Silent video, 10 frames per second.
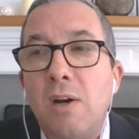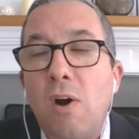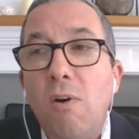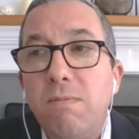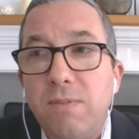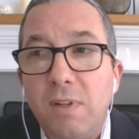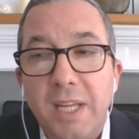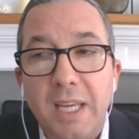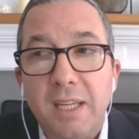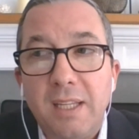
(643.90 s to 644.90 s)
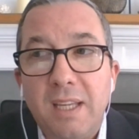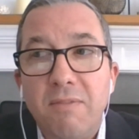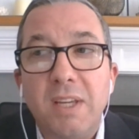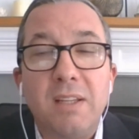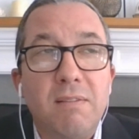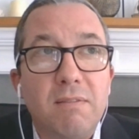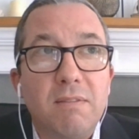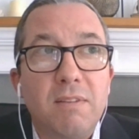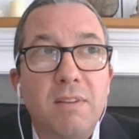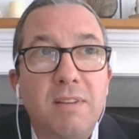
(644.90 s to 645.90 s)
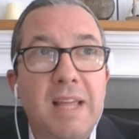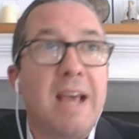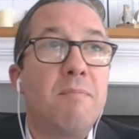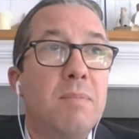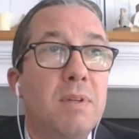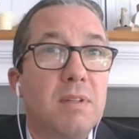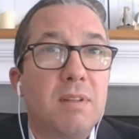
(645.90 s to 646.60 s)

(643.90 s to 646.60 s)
hopefully giving them